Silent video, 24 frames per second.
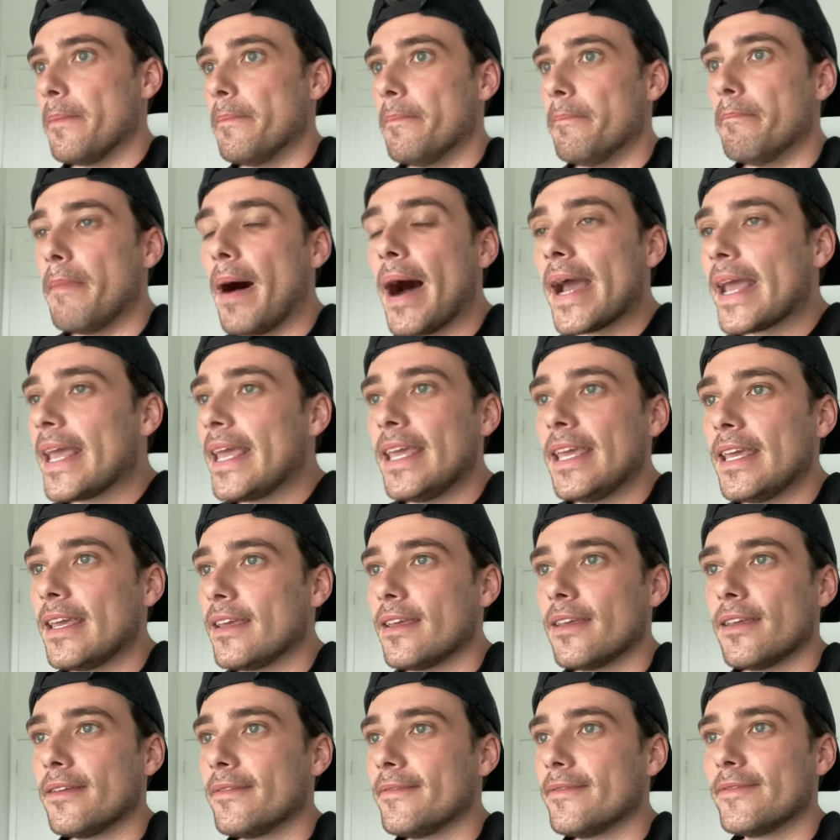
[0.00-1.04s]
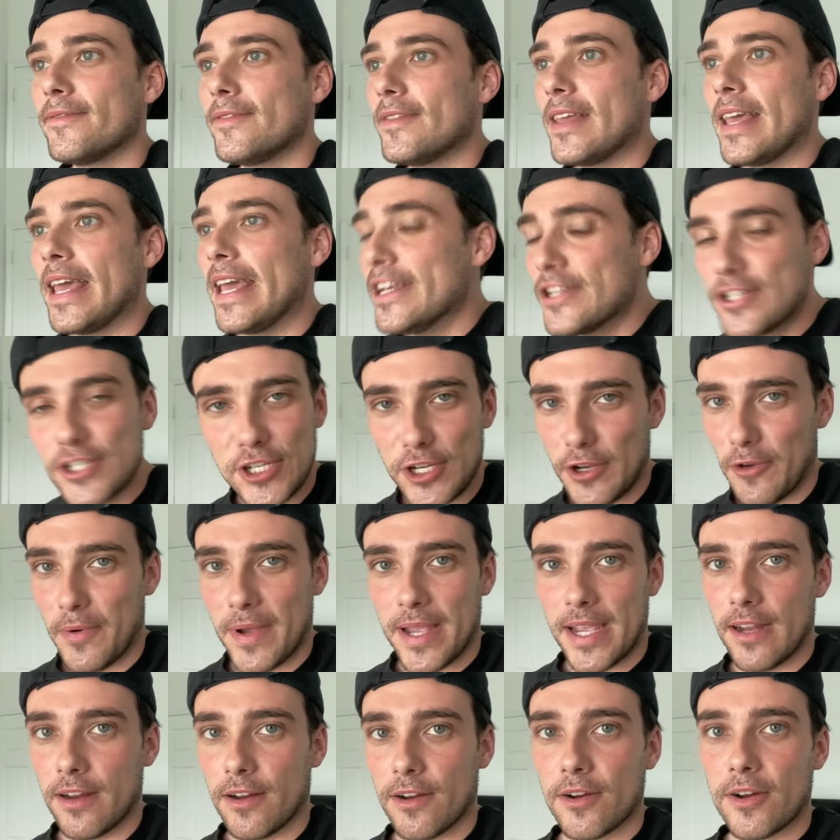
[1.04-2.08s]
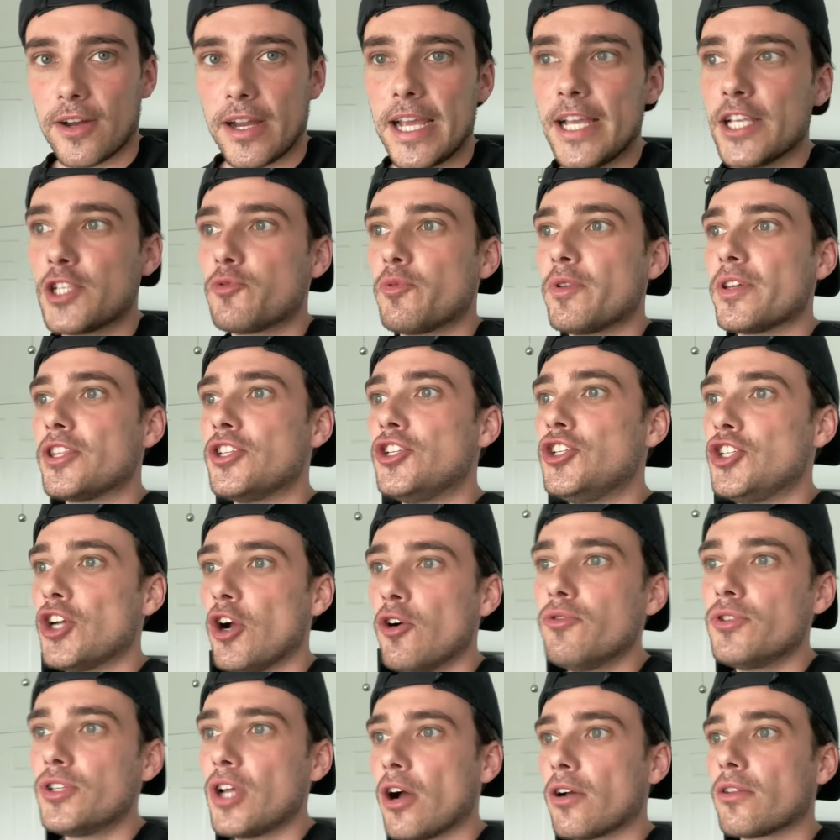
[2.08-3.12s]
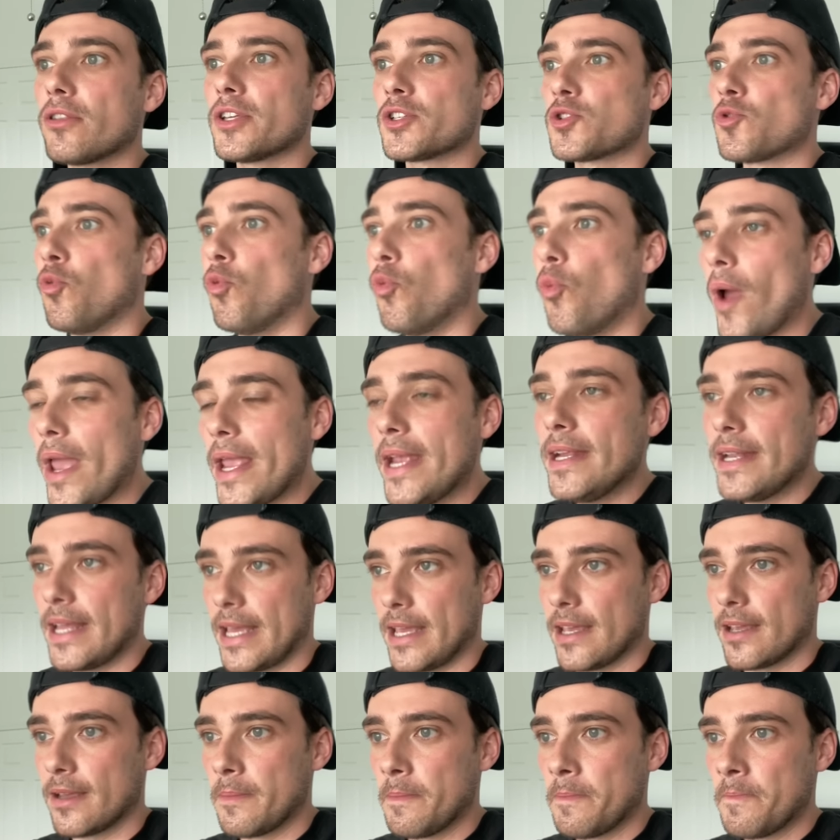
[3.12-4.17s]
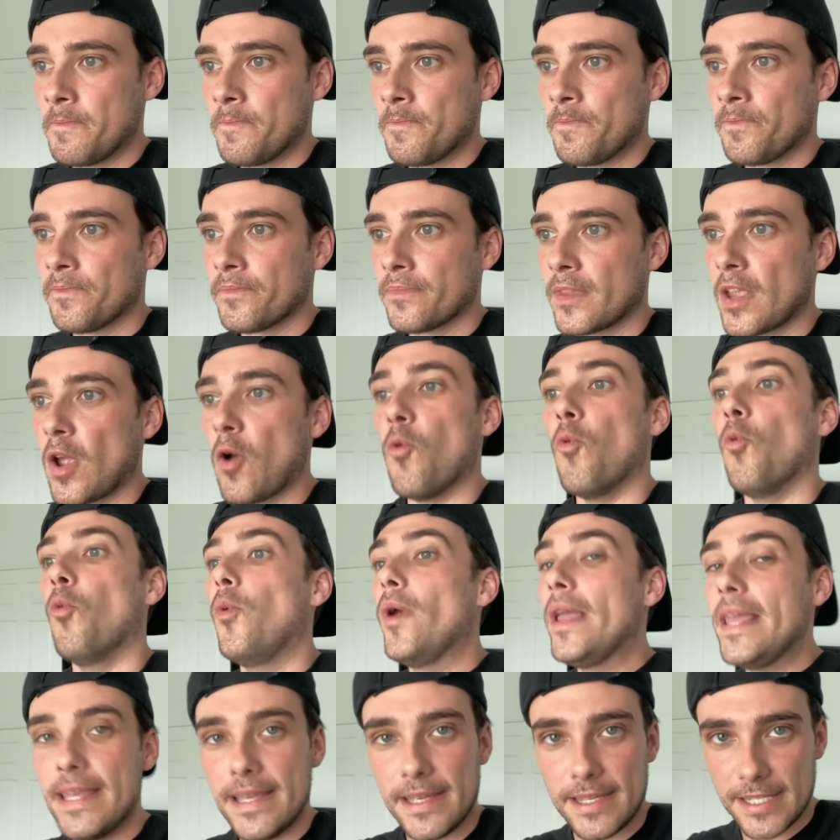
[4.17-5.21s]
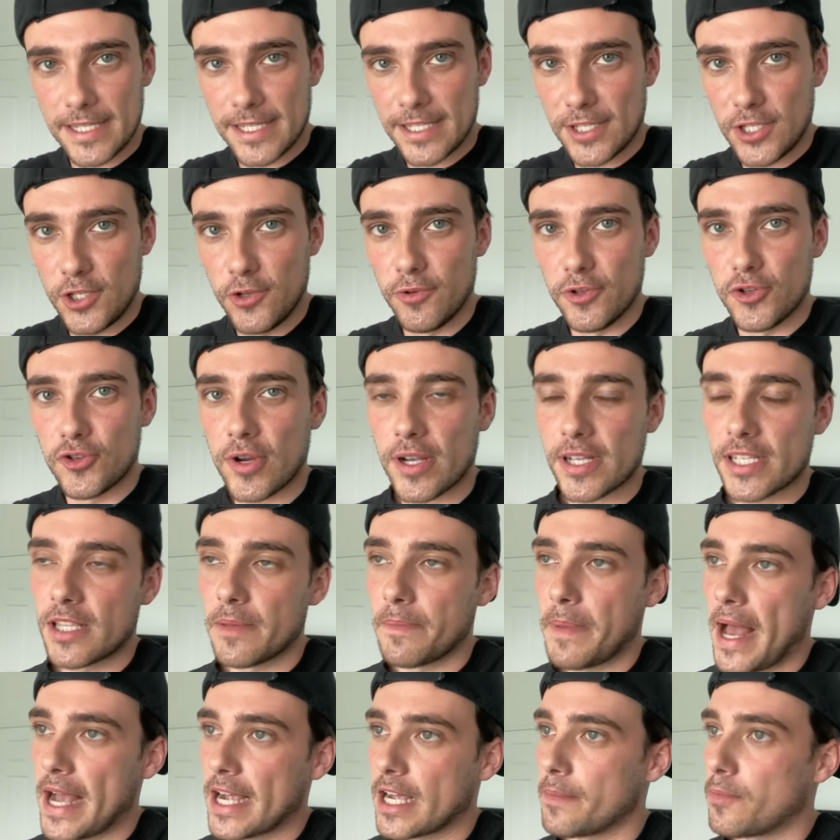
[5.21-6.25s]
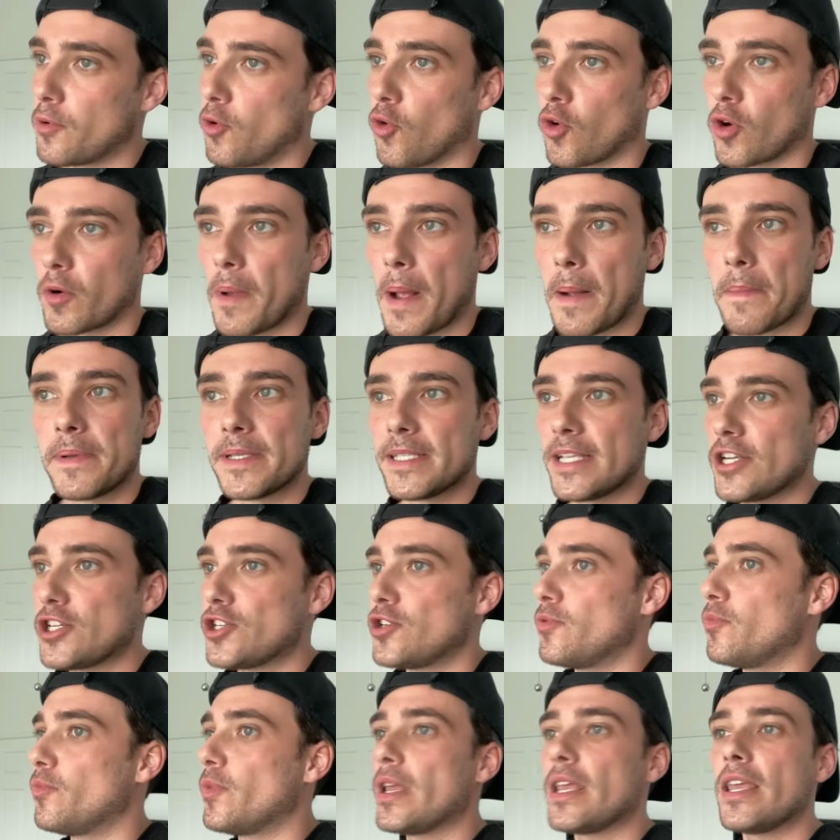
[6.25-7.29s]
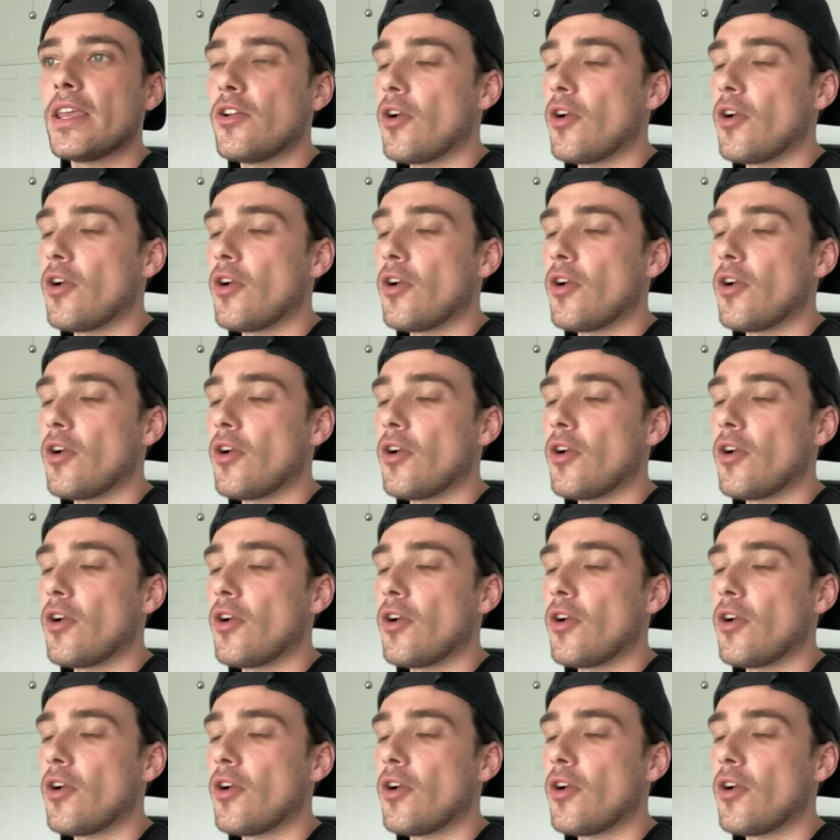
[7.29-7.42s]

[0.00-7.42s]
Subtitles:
My issue here is with Joe Douglas waiting weeks to address the backup quarterback position.